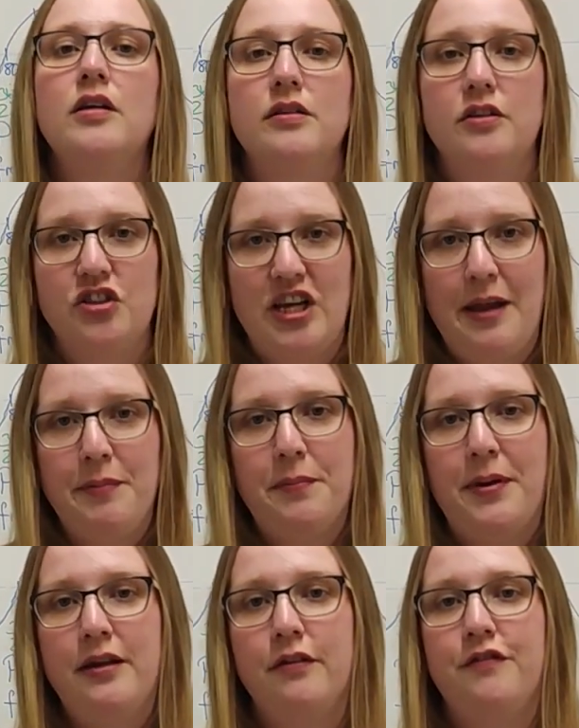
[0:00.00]
The
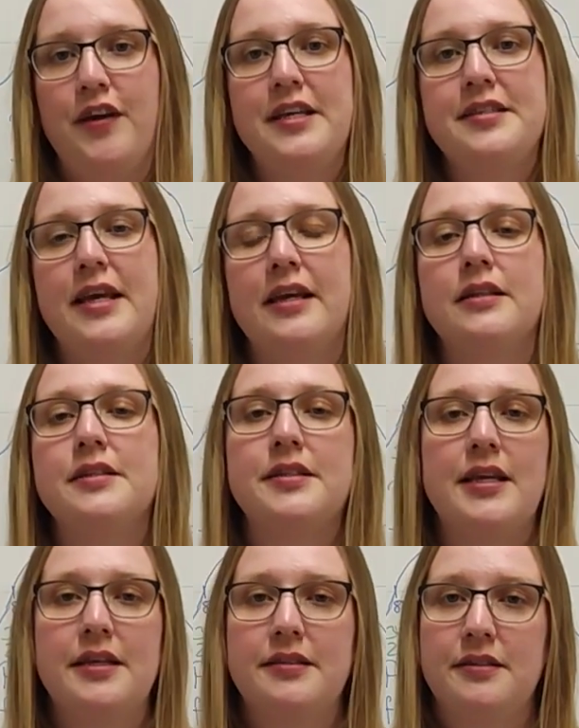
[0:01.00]
time-dependent phase angle
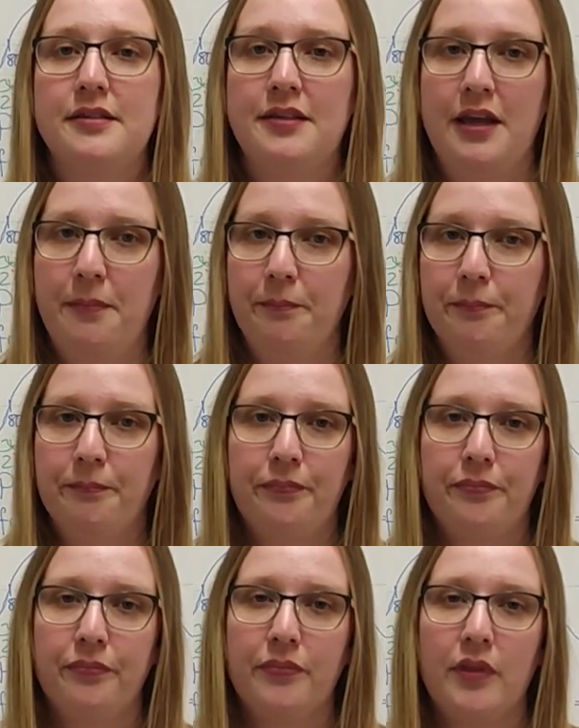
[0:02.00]
stays the same.
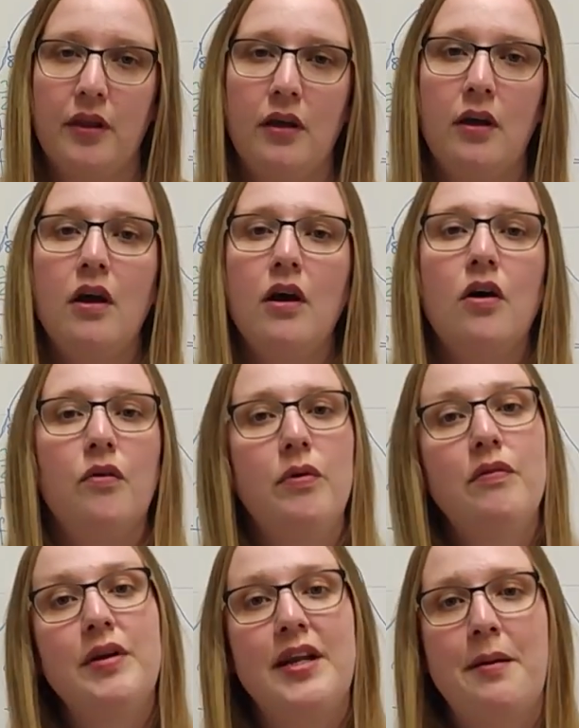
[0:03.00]
We
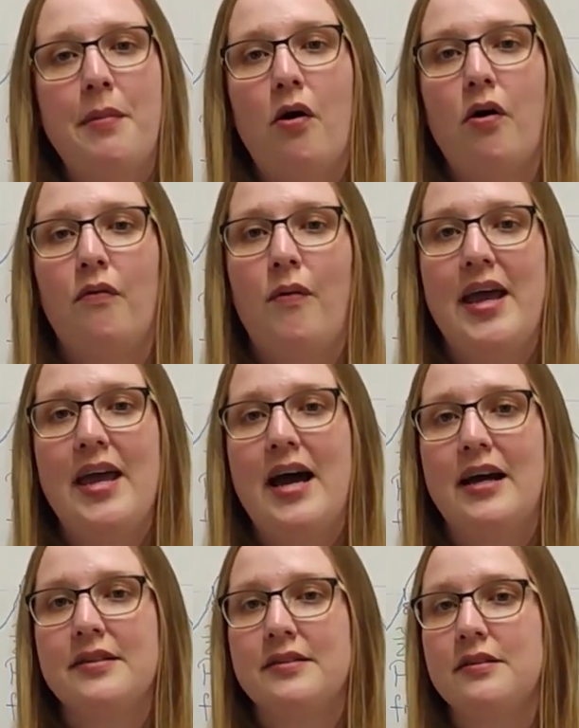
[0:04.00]
rename our
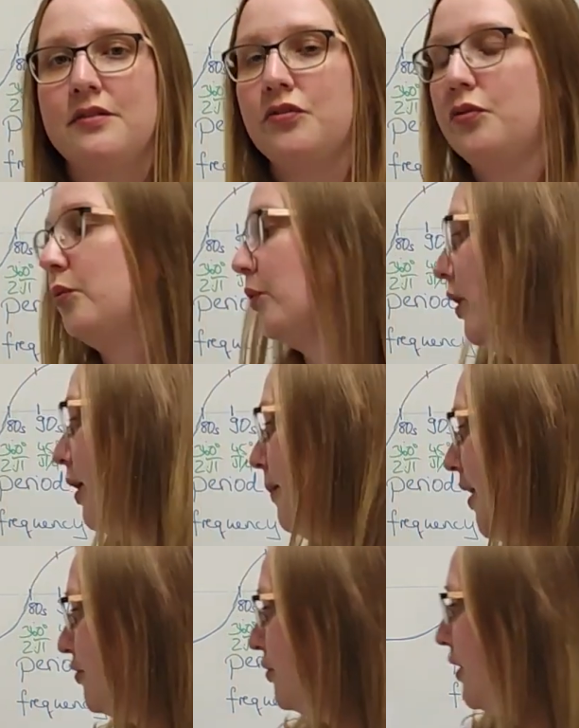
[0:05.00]
y-axis to
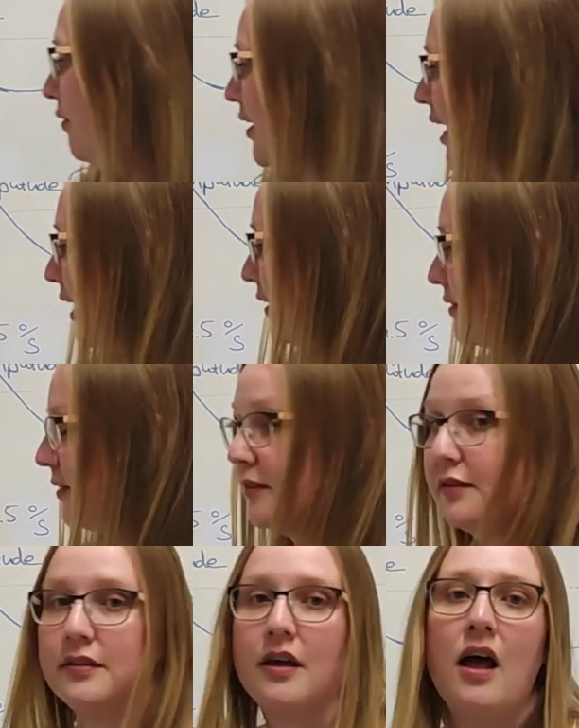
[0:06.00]
imaginary
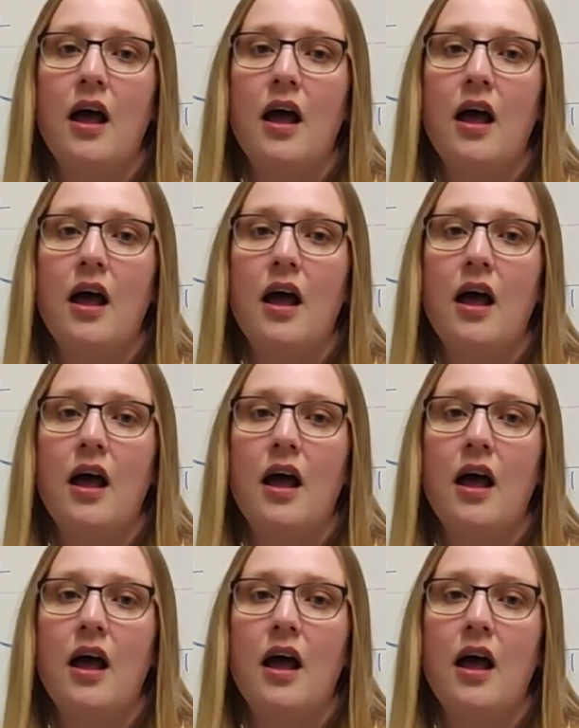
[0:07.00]
axis